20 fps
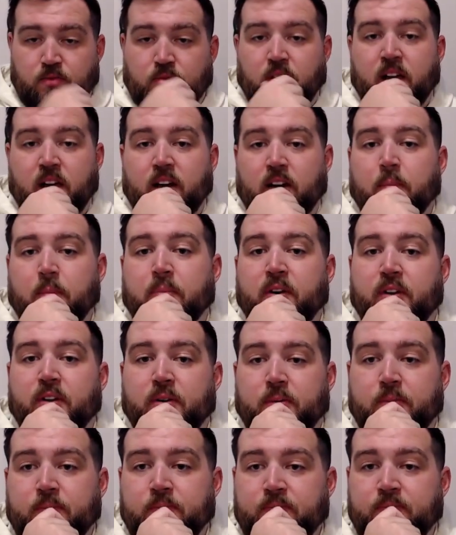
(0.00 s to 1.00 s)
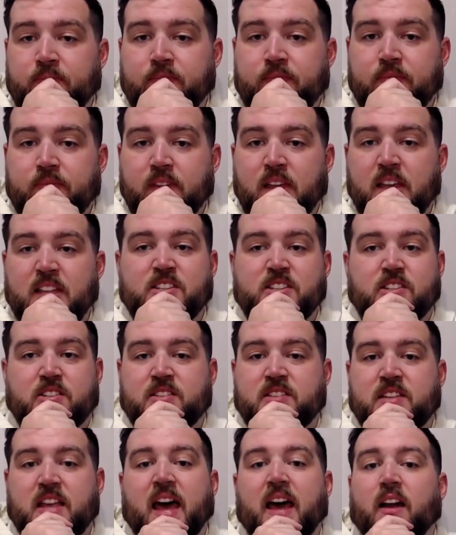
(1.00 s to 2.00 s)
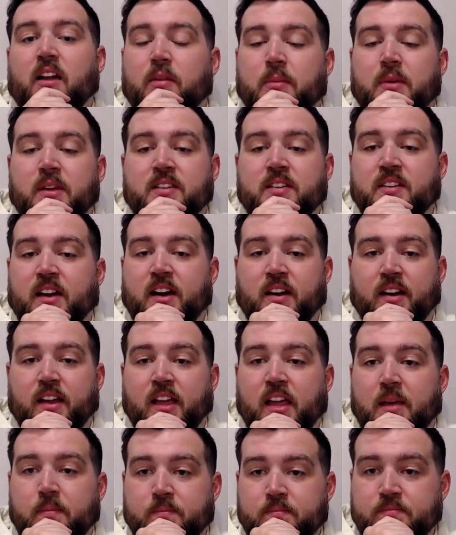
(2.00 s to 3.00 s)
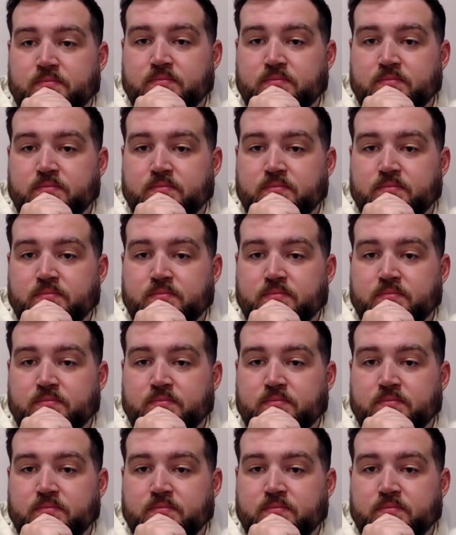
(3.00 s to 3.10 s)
right on Purdue and just sat on the entire game.